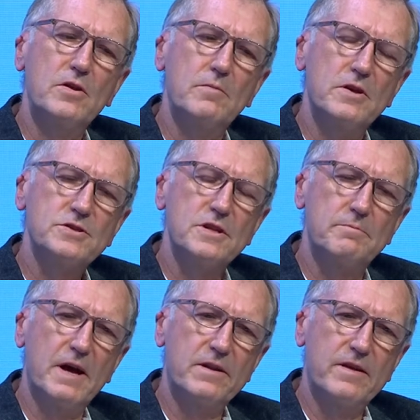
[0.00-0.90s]
you mentioned the
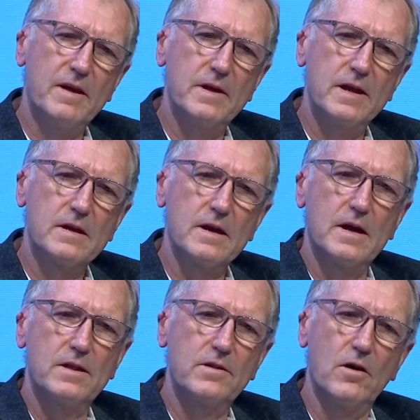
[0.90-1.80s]
pandemic
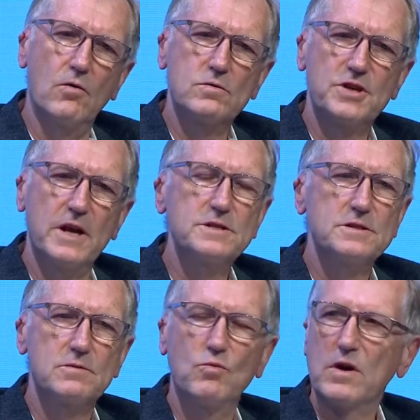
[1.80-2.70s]
and the whole
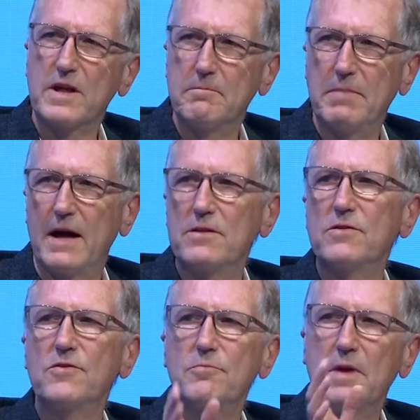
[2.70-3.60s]
changes in working
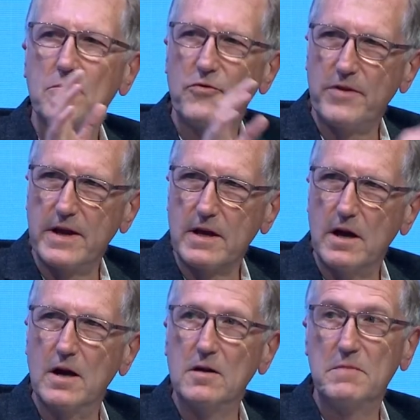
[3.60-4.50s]
patterns, people staying at
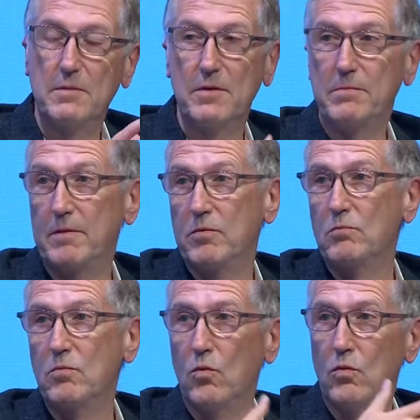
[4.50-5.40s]
home, maybe people
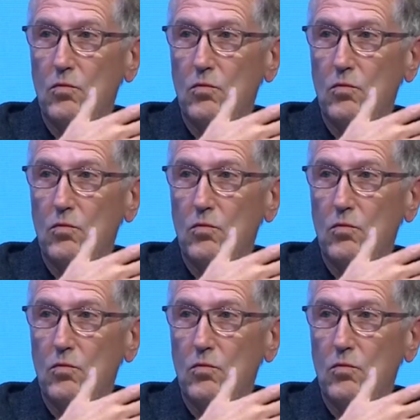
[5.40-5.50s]
more